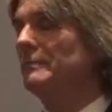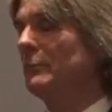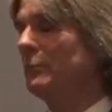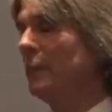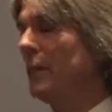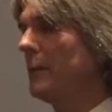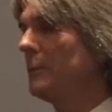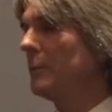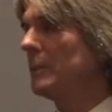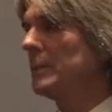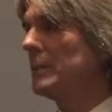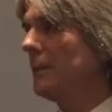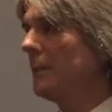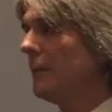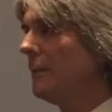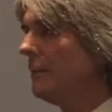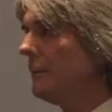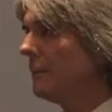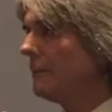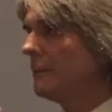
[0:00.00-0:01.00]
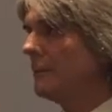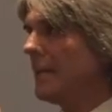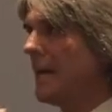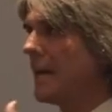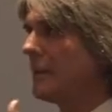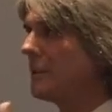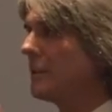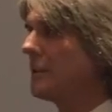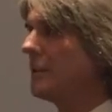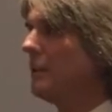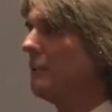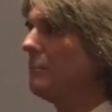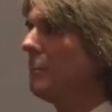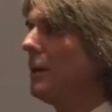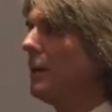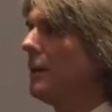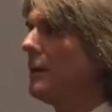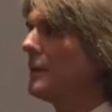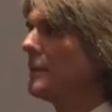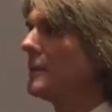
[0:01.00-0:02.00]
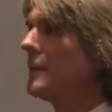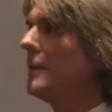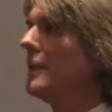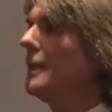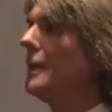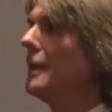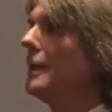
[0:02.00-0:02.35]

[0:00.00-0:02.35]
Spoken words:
were able to sell tax-exempt bonds,